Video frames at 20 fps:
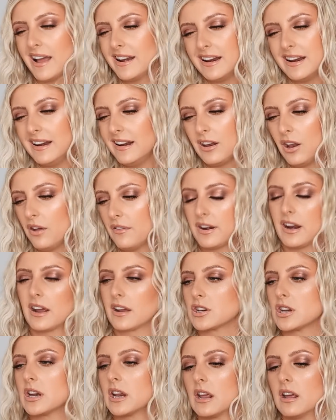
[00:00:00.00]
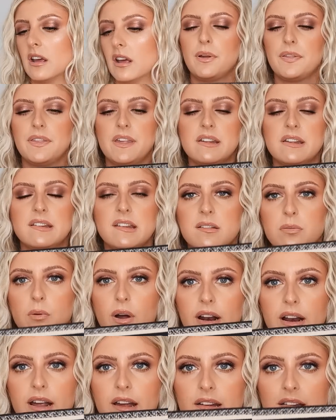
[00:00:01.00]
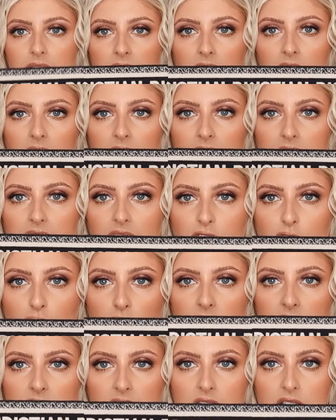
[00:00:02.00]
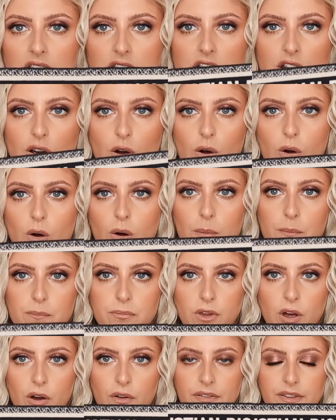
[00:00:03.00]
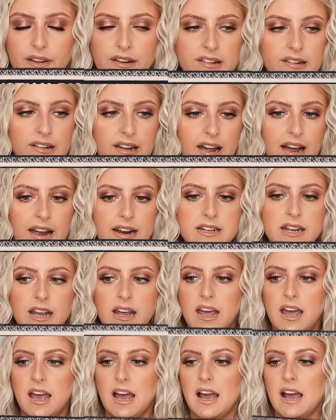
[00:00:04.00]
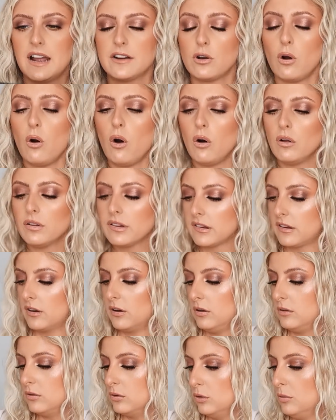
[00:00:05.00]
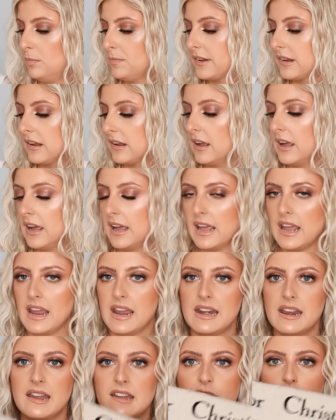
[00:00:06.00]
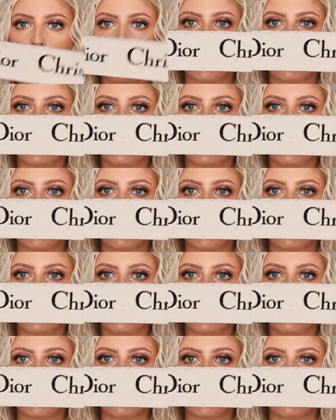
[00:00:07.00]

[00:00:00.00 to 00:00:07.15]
I didn't love it actually. But this is what it is. It says Christian Dior on this side. And also, oops, it is